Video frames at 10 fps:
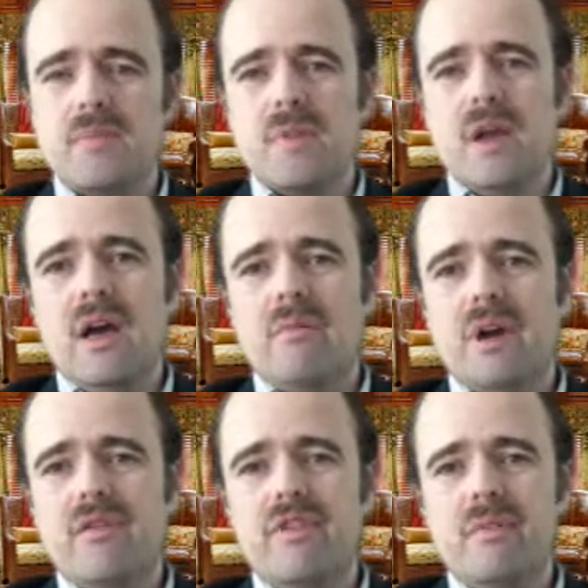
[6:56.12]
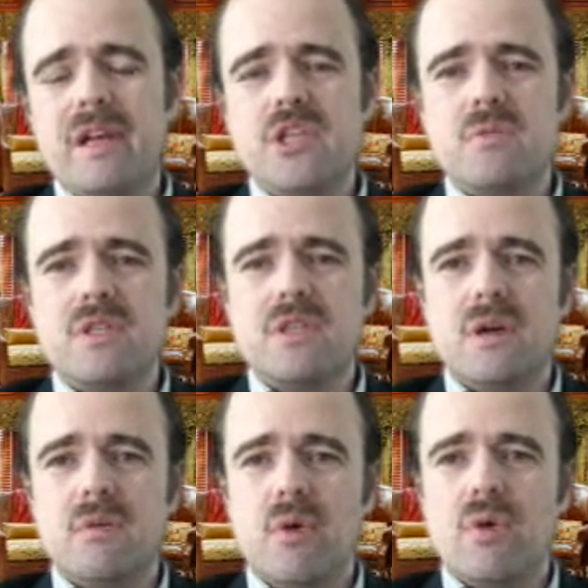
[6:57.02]
Marefa Management
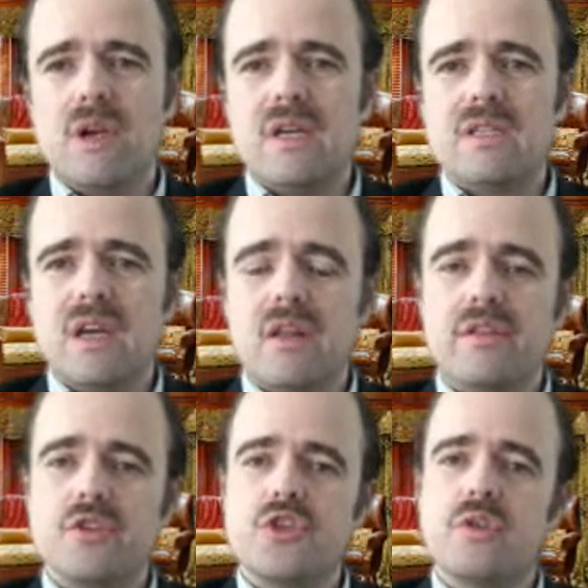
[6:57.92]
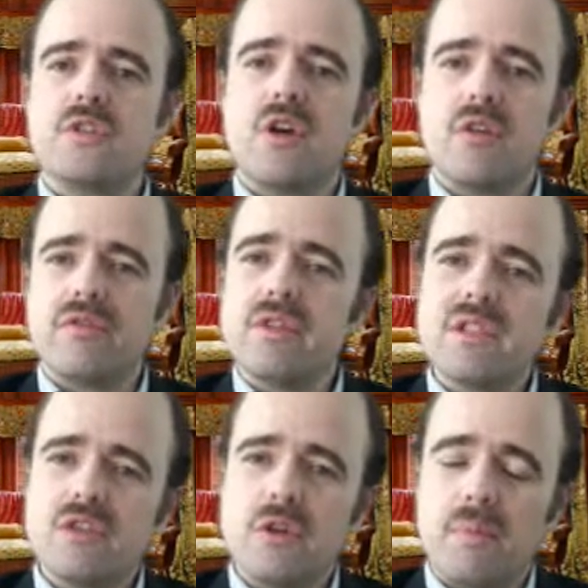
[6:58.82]
organized a health insurance conference
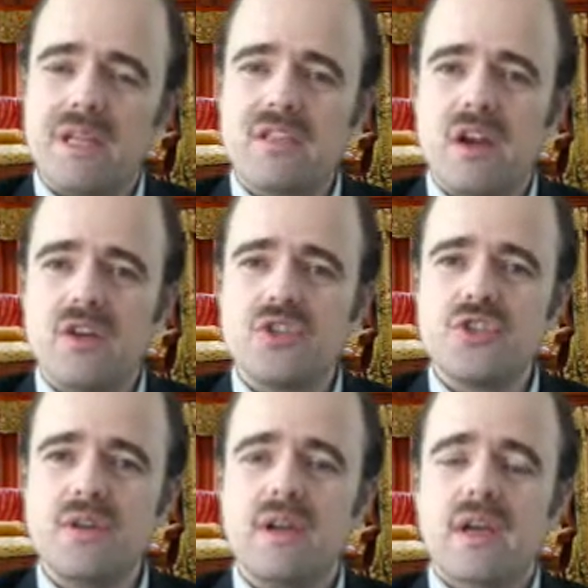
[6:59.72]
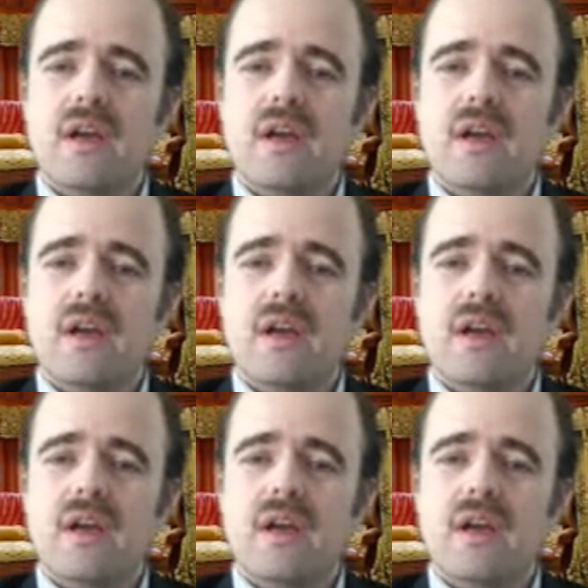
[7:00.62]
that took place last year.